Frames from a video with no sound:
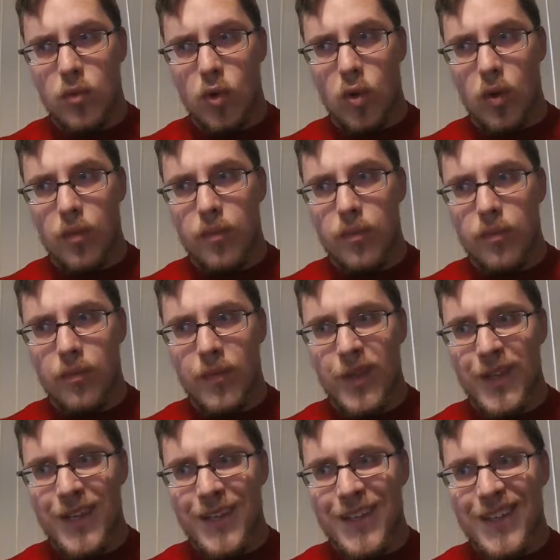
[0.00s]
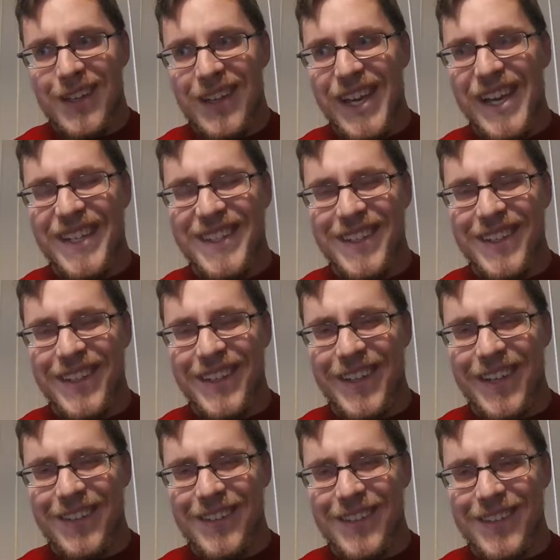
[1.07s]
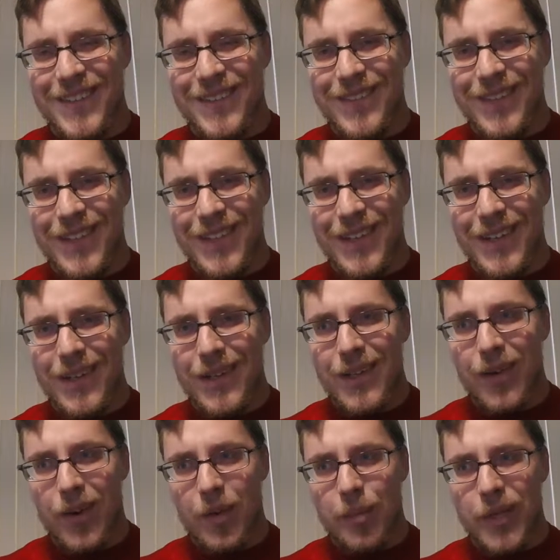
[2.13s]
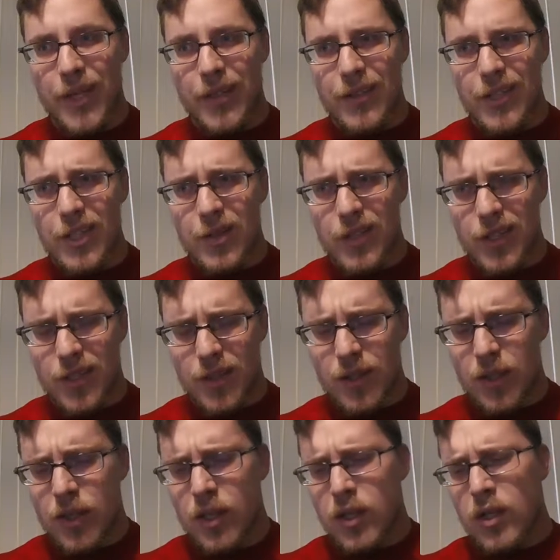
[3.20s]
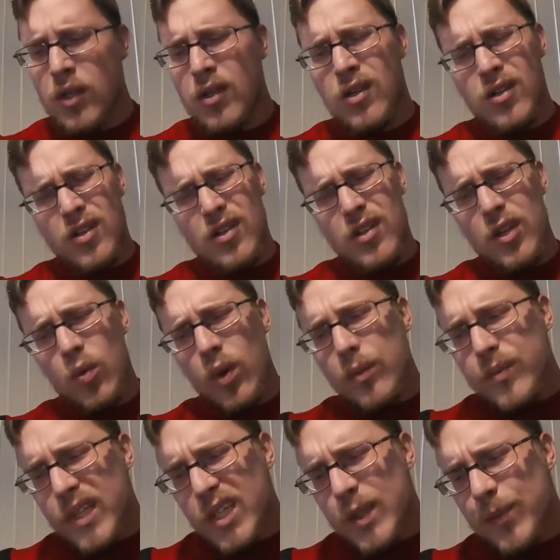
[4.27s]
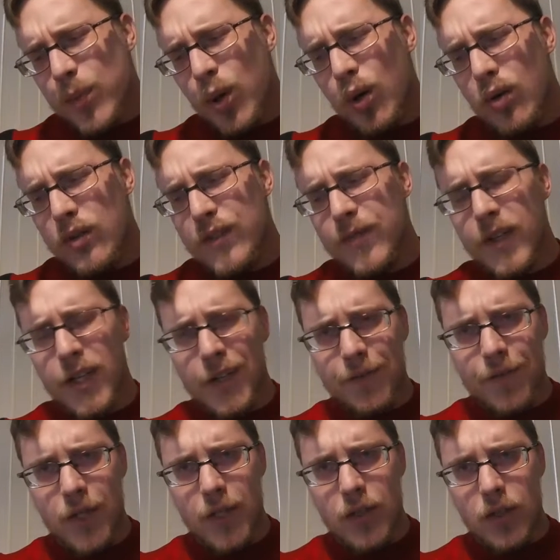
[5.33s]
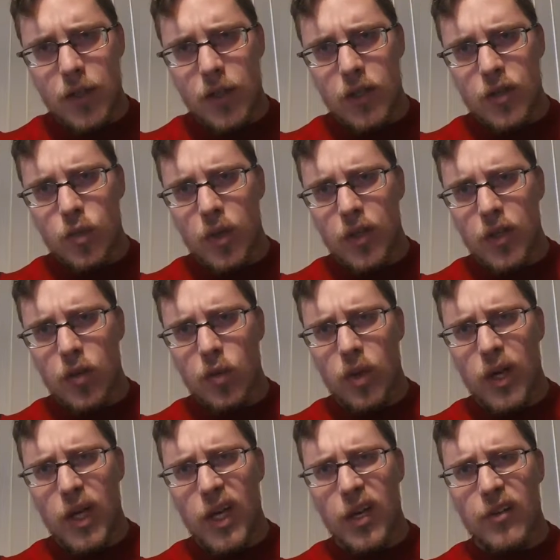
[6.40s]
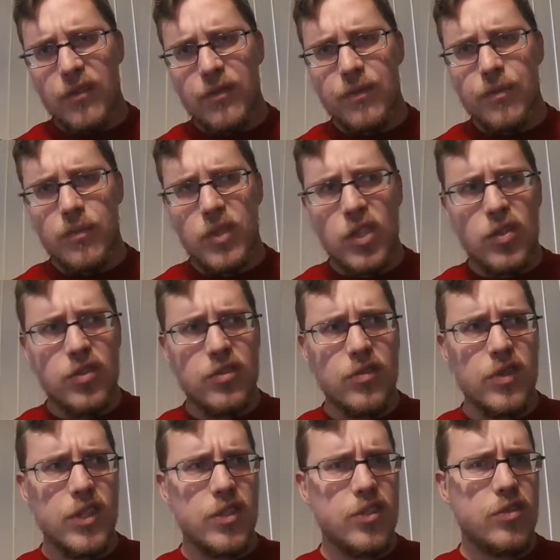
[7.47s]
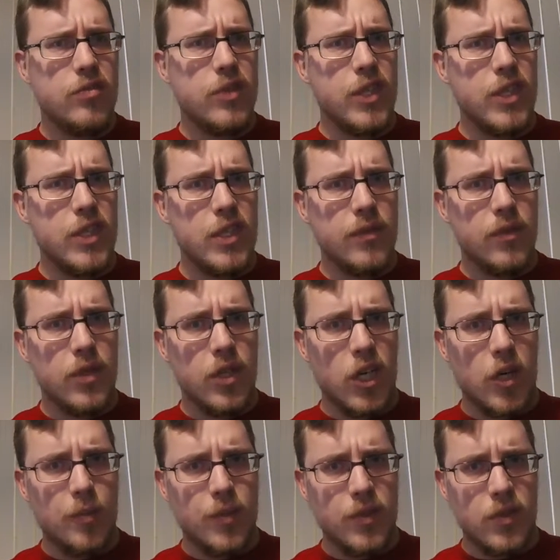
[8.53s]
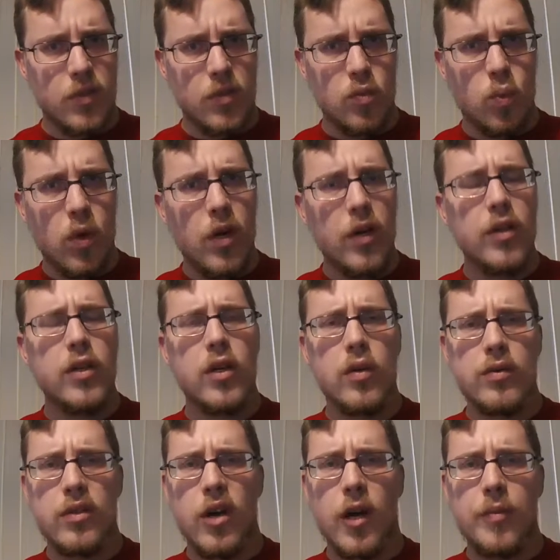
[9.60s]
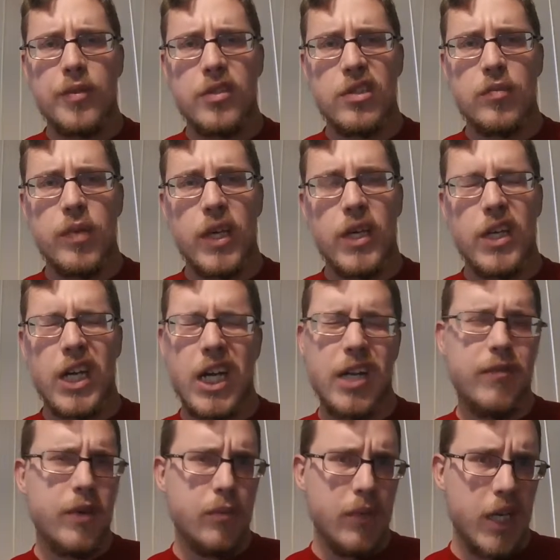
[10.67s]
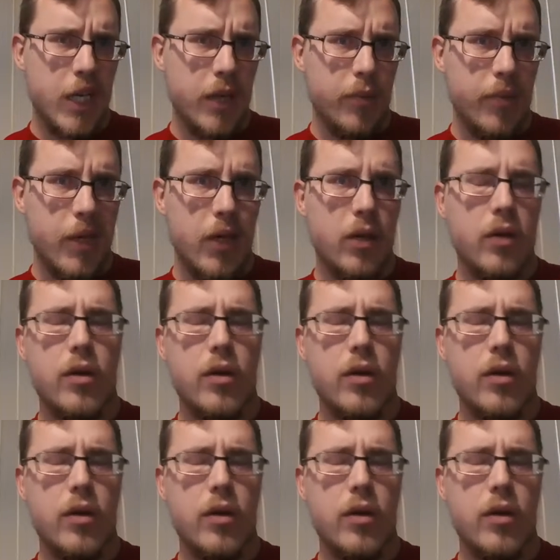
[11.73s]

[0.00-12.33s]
Or exiting out of the European Union. Now, what makes polls very fishy is when you have usually 3 different options. One of those options being kind of a maybe.